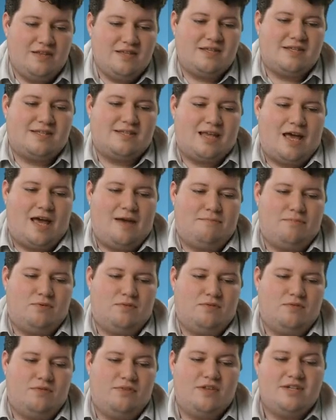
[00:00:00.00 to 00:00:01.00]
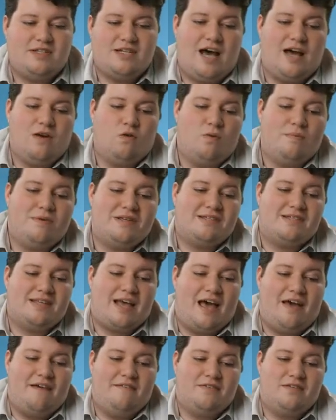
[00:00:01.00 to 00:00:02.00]
this example, the data will be
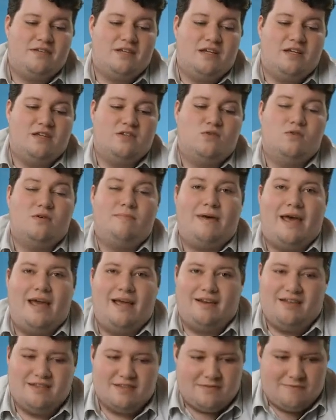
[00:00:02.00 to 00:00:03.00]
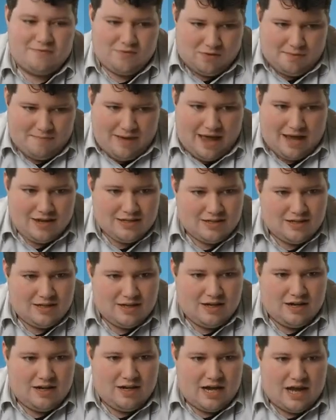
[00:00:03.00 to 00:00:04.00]
saved into a plist format.
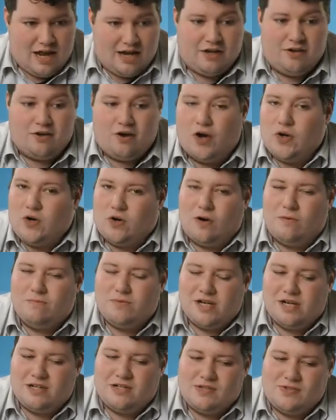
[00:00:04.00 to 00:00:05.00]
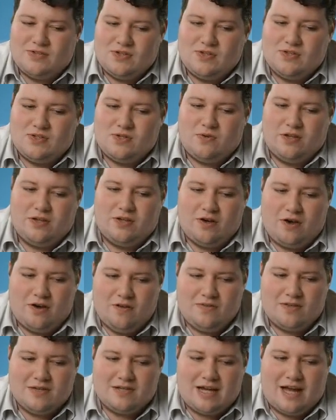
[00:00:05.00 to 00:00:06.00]
An encoder object is used to
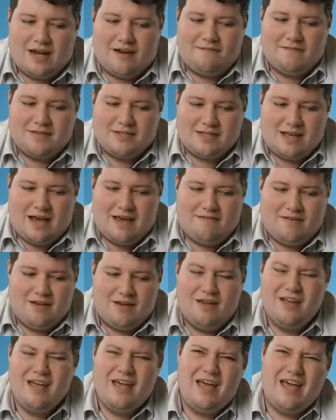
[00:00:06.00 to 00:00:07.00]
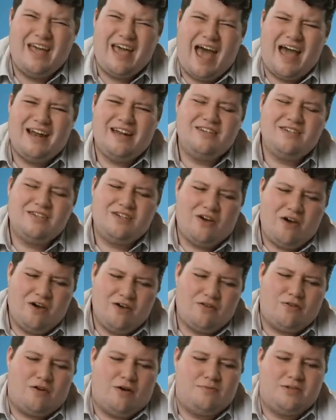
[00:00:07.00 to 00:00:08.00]
encode the data for saving, and a
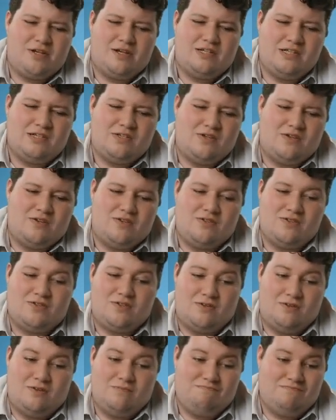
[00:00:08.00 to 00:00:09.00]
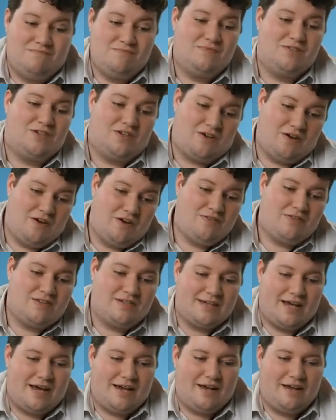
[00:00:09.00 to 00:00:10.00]
decoder object is used to decode the
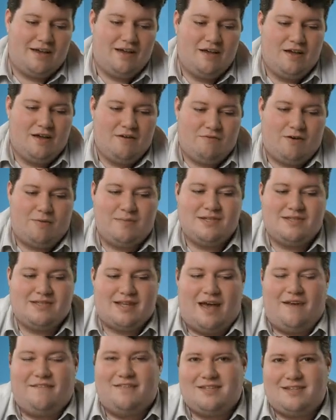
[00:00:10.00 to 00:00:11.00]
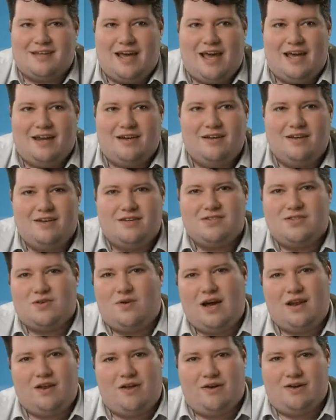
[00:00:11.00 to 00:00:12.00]
data from its saved state, so
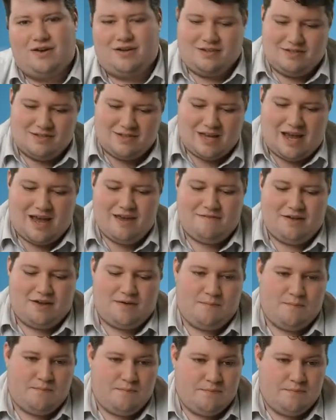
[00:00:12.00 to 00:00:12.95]
our loading and saving.